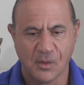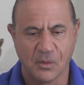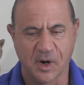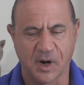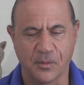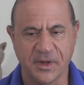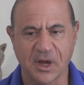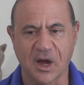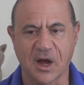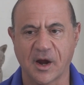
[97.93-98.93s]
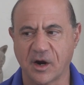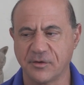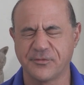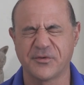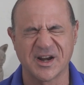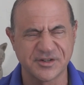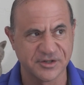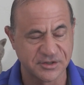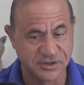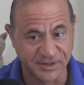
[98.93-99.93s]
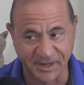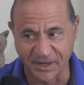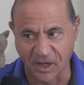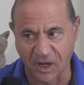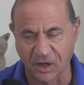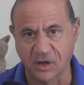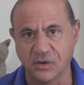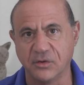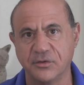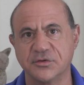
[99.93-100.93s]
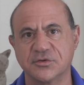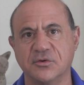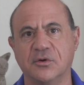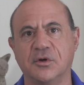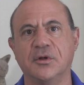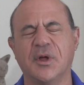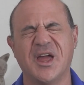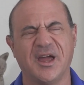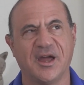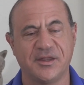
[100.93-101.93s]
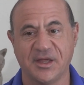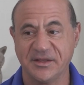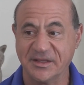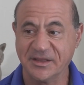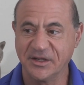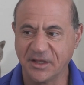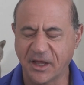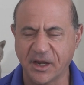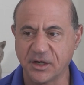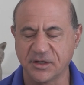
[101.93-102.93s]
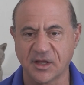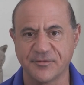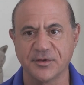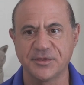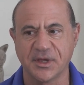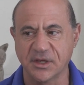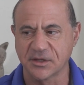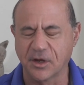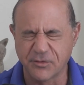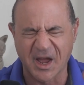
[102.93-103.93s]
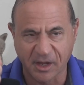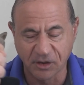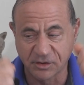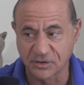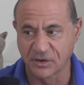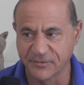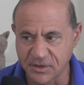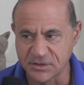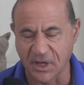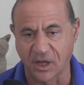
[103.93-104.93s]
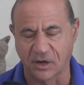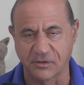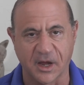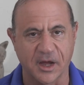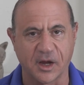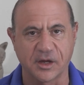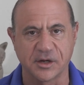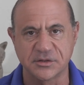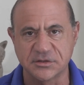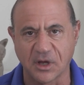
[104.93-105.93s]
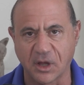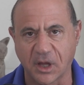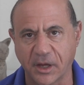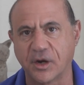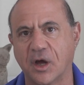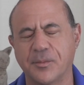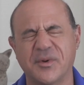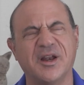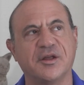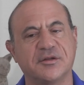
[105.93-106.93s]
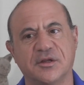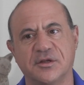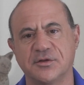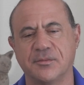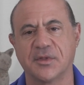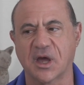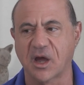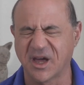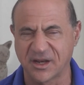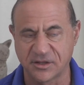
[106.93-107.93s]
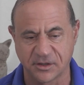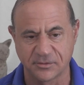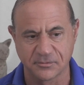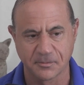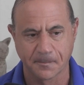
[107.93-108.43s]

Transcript: where we hired freshers straight out of the school and they did little entry level things like racking servers in a rack and installing an operating system, that kind of thing.